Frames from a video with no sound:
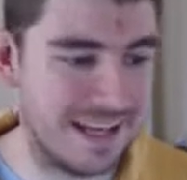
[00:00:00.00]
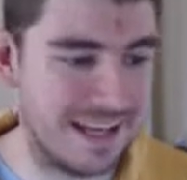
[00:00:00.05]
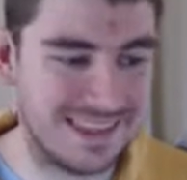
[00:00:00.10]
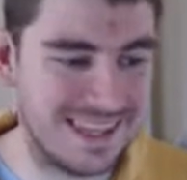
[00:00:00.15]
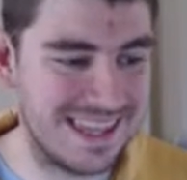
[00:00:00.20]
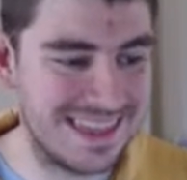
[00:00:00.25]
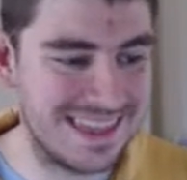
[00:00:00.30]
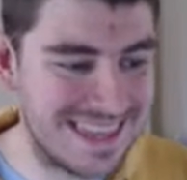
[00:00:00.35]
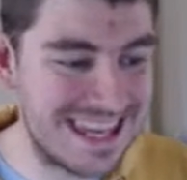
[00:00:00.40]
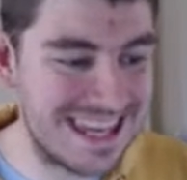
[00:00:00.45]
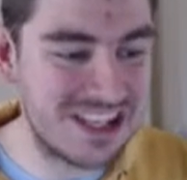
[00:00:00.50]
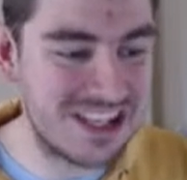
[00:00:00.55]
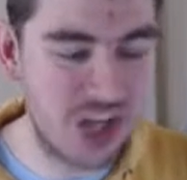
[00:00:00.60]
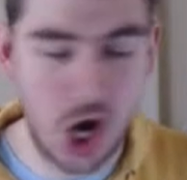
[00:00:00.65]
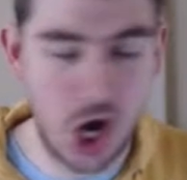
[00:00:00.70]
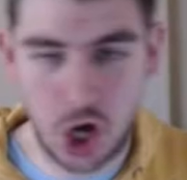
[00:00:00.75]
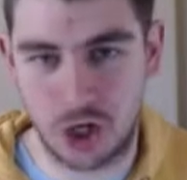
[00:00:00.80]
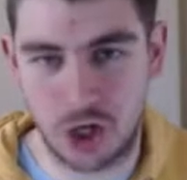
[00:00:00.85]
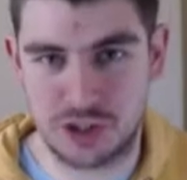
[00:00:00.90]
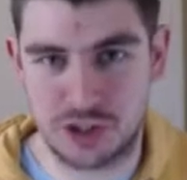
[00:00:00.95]
that these
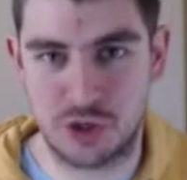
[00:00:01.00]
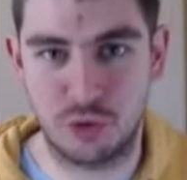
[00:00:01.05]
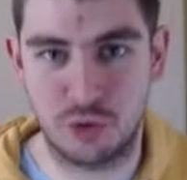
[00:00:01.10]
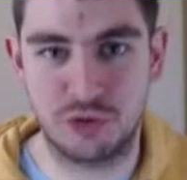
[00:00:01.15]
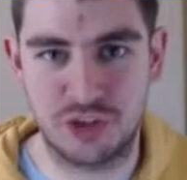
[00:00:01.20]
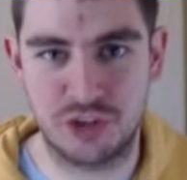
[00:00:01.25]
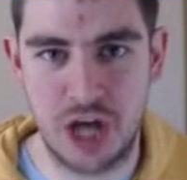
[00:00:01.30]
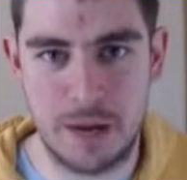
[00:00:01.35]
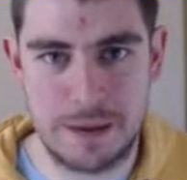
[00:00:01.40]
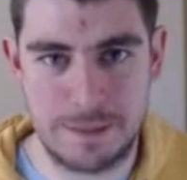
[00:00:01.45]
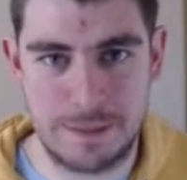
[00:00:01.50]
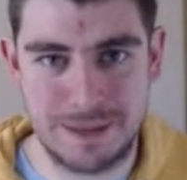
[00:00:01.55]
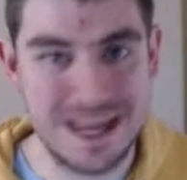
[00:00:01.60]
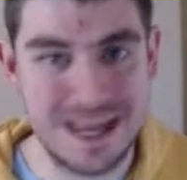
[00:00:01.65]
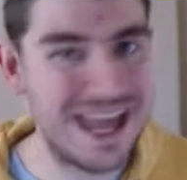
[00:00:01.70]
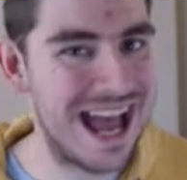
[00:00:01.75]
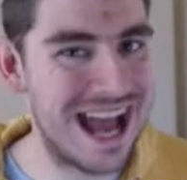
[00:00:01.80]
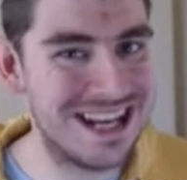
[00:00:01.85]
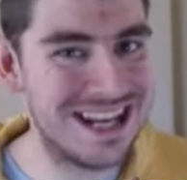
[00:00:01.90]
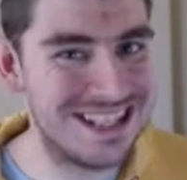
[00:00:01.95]
articles come up
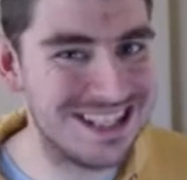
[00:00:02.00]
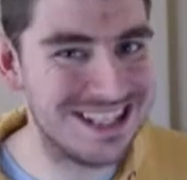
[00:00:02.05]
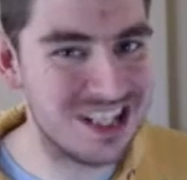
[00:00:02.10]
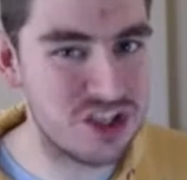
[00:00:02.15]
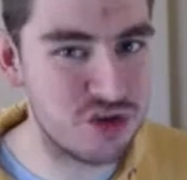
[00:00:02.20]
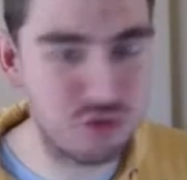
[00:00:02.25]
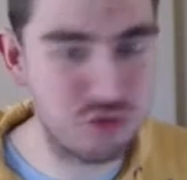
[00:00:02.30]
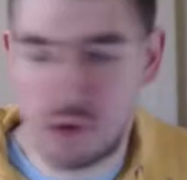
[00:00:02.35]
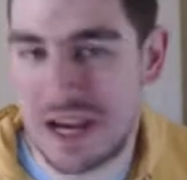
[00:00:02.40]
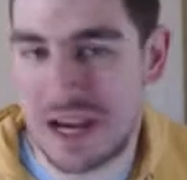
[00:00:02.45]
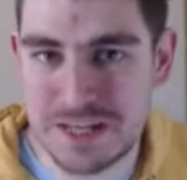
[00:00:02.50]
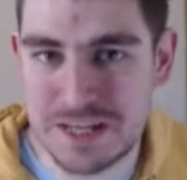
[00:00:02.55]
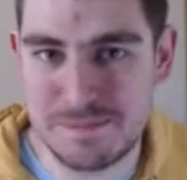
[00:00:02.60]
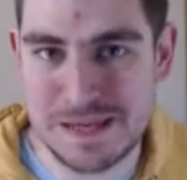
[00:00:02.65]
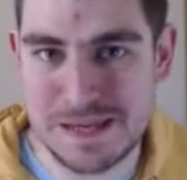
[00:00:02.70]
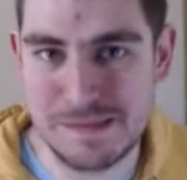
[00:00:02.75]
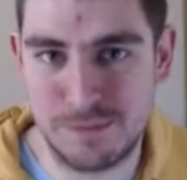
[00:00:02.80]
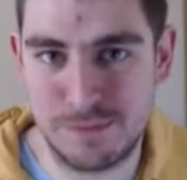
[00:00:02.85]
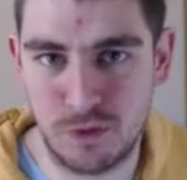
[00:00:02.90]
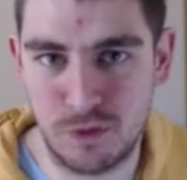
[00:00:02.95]
and degrade
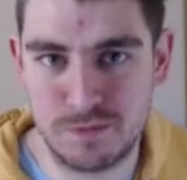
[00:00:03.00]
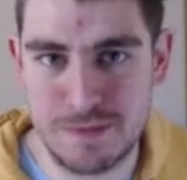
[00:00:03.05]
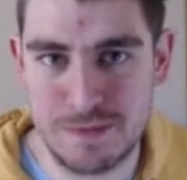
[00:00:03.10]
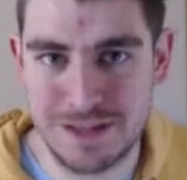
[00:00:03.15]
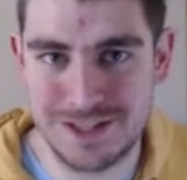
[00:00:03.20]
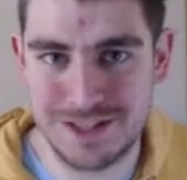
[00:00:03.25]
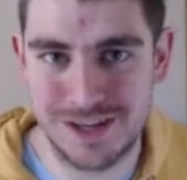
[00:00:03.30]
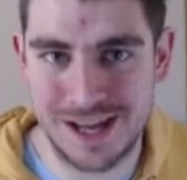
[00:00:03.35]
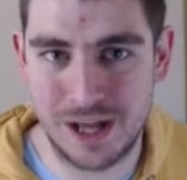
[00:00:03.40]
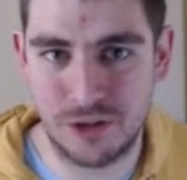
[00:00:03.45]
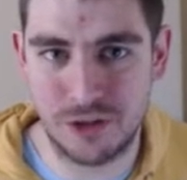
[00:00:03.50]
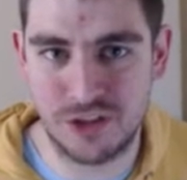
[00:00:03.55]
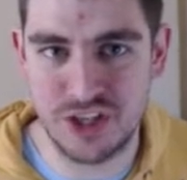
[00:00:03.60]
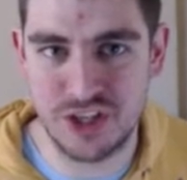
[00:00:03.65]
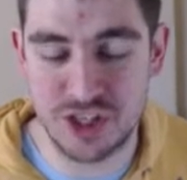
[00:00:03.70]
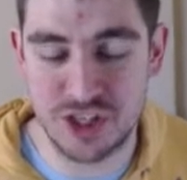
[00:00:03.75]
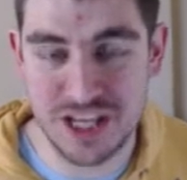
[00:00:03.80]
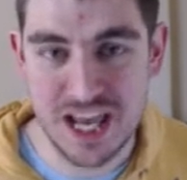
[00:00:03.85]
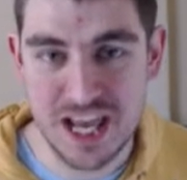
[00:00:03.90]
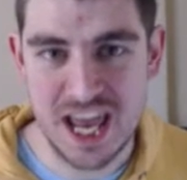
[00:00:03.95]
people with mental health
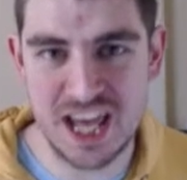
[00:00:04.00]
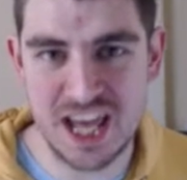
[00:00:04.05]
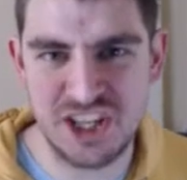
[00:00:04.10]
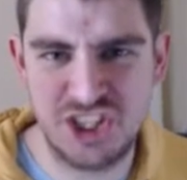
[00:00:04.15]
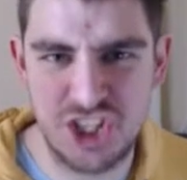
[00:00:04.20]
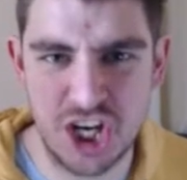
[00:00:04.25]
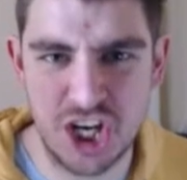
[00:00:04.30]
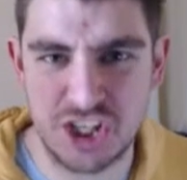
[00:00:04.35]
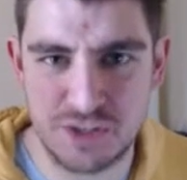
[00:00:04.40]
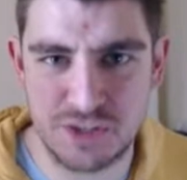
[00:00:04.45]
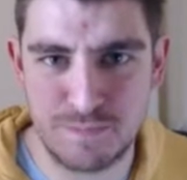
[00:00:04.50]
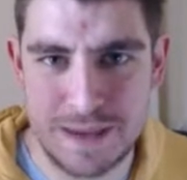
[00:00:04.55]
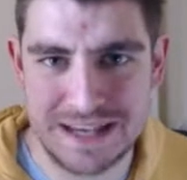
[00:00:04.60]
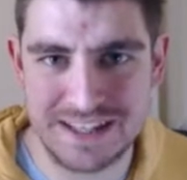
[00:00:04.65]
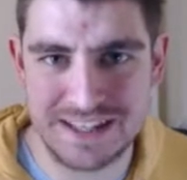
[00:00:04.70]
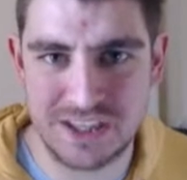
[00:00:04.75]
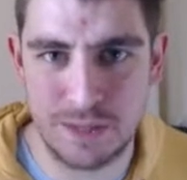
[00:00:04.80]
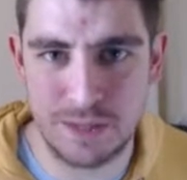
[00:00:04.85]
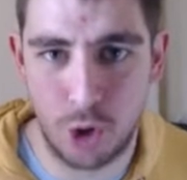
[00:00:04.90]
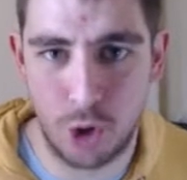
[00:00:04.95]
issues, it just makes
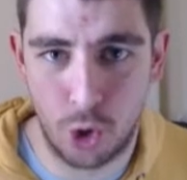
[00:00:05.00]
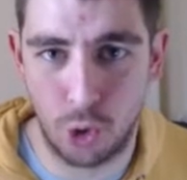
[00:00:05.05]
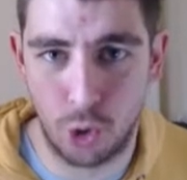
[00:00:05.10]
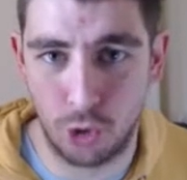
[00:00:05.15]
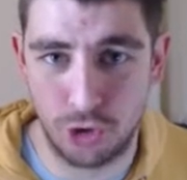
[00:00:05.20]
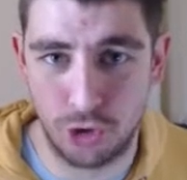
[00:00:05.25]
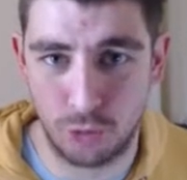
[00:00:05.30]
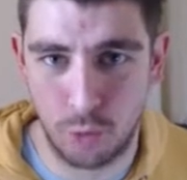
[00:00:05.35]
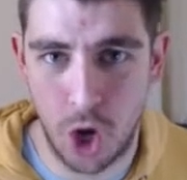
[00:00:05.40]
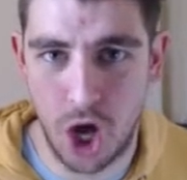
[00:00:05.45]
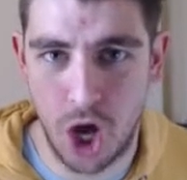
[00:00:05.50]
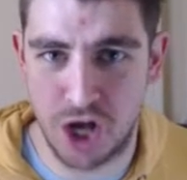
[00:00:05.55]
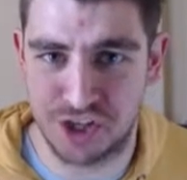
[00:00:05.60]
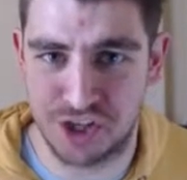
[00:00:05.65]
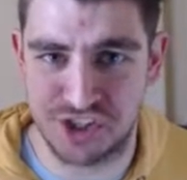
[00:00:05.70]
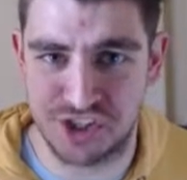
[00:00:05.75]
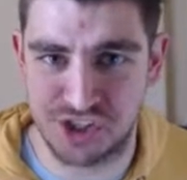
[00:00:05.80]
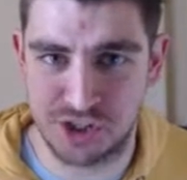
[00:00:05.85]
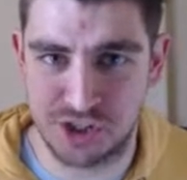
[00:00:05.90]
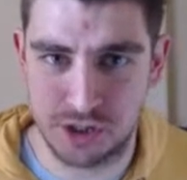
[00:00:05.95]
them all the
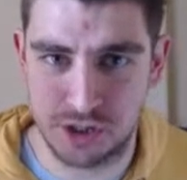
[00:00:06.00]
worse.